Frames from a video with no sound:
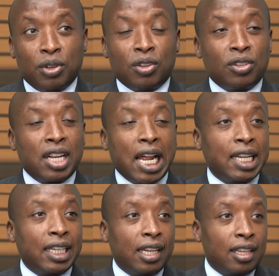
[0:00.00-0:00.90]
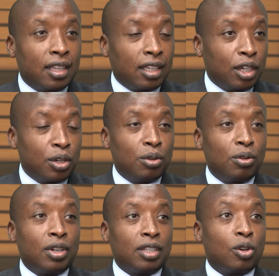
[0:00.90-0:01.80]
you're not learning anything
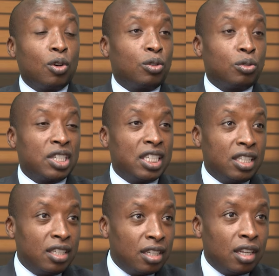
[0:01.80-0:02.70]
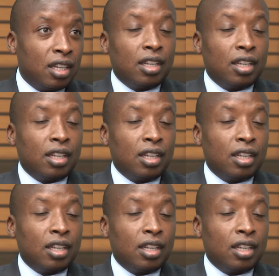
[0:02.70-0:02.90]
new, it's mm-hmm. all routine.